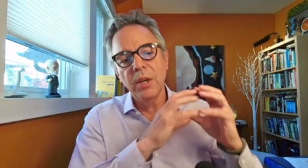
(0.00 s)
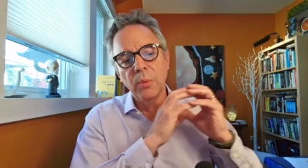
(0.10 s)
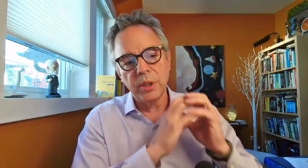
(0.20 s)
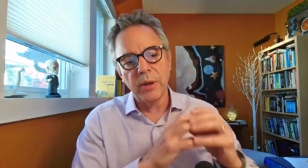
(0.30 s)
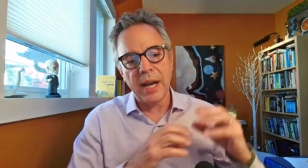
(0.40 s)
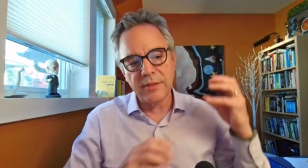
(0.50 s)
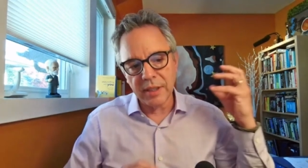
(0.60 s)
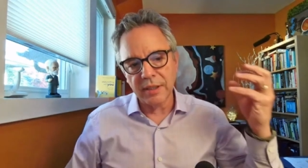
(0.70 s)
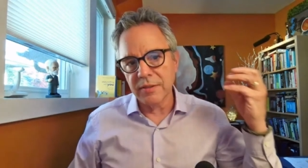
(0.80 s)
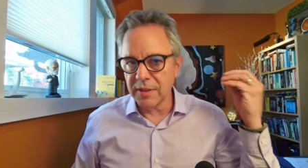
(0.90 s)
when you're
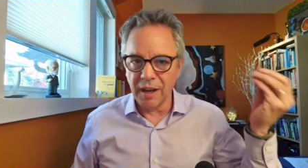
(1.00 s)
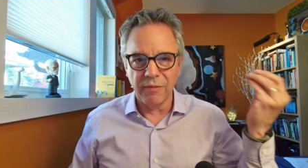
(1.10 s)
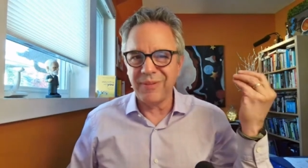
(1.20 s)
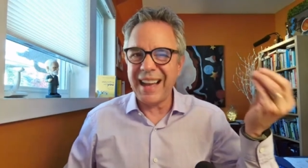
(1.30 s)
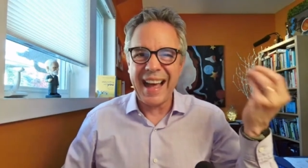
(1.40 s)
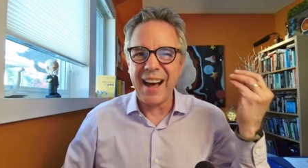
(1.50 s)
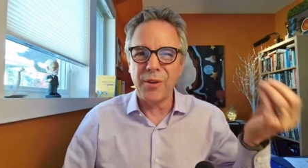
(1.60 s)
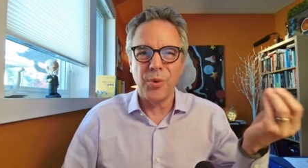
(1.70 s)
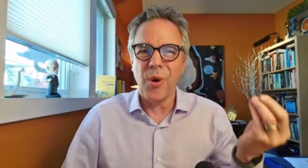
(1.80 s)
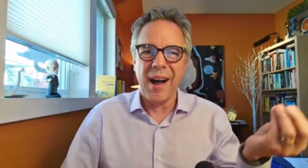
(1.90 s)
asking yourself how
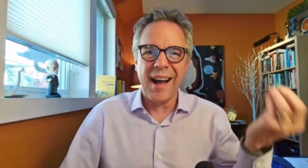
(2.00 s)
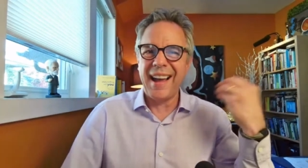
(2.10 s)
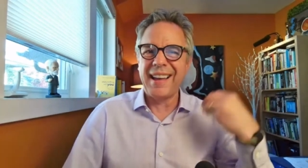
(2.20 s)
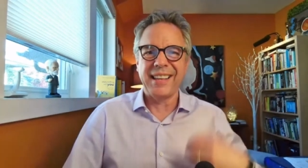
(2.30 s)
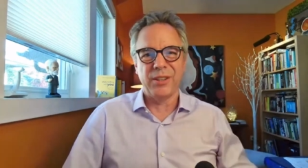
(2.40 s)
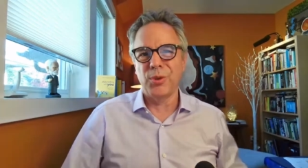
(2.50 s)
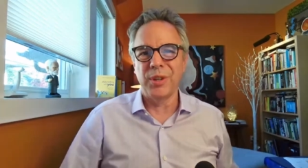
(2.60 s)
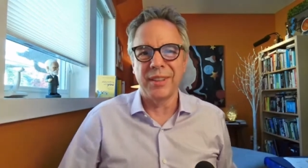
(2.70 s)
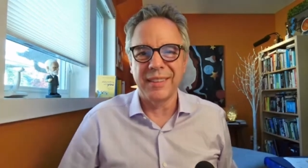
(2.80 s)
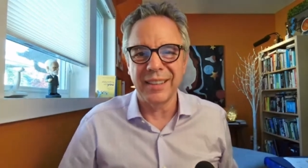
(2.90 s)
do i get good
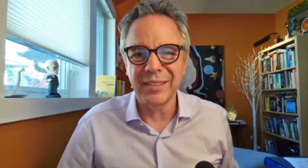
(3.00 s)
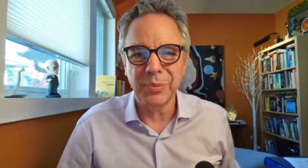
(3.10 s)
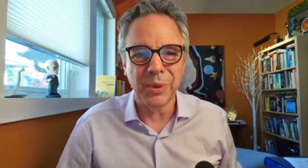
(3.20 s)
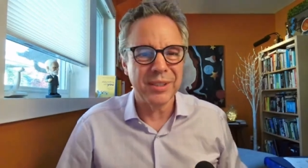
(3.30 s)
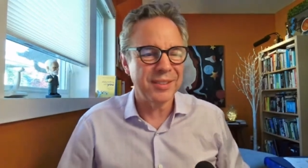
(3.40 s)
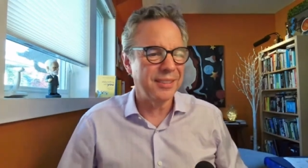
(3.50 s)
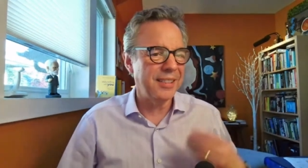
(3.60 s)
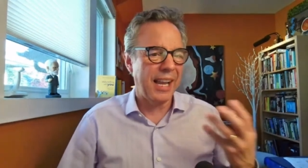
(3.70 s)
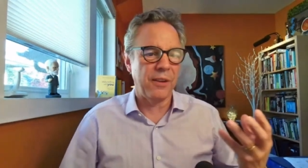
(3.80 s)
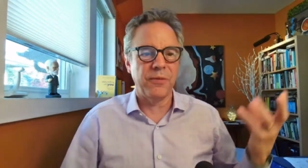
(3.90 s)
at this what does it
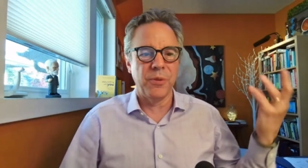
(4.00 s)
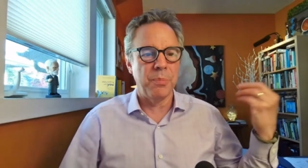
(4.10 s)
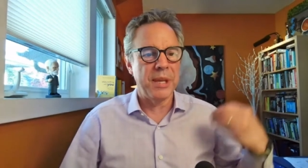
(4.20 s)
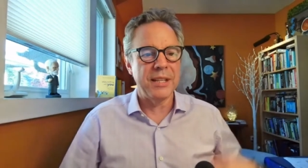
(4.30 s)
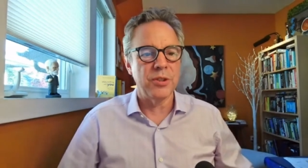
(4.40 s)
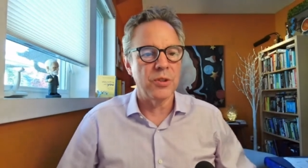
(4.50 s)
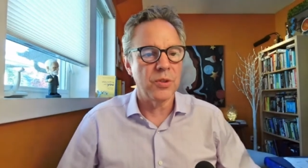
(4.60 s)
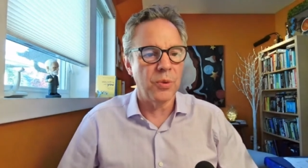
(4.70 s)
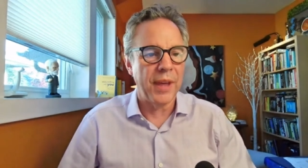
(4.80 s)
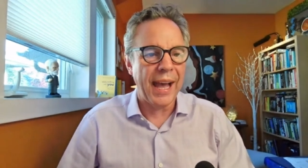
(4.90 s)
take for me to
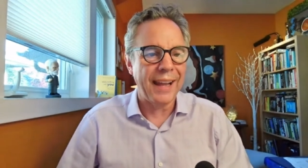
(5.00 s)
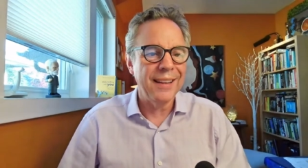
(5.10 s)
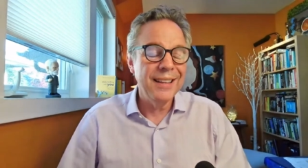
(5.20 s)
do that